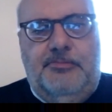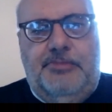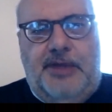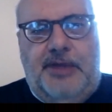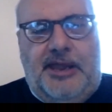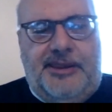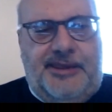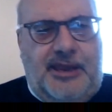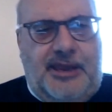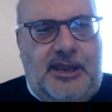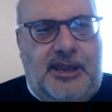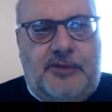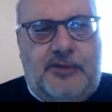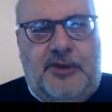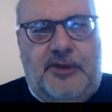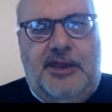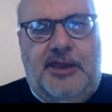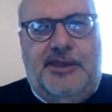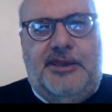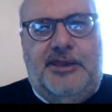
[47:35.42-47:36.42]
has
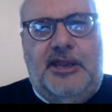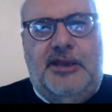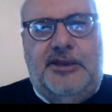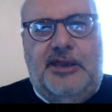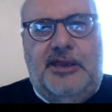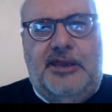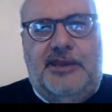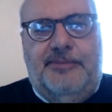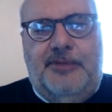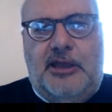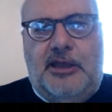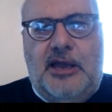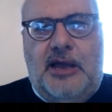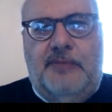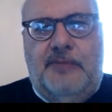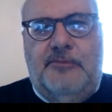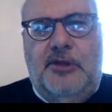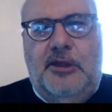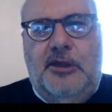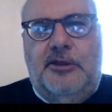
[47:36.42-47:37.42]
increased. It has
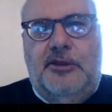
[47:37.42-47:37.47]
become,